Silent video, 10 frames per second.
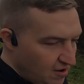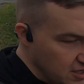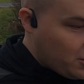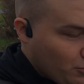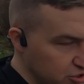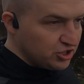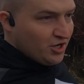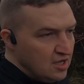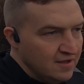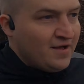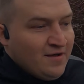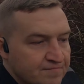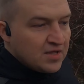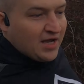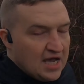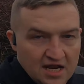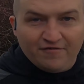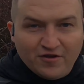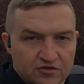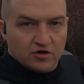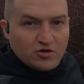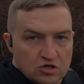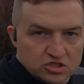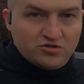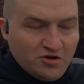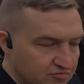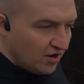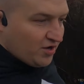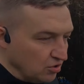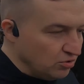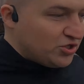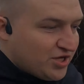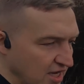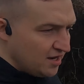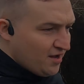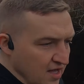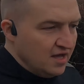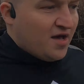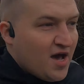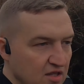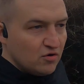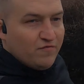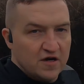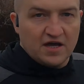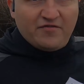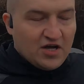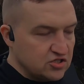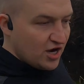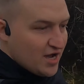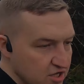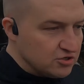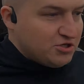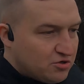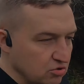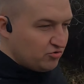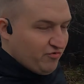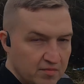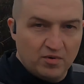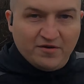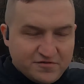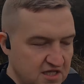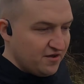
Runna Coach. Again, if you're not using Runna Coach, then head over, give it a try using code Run with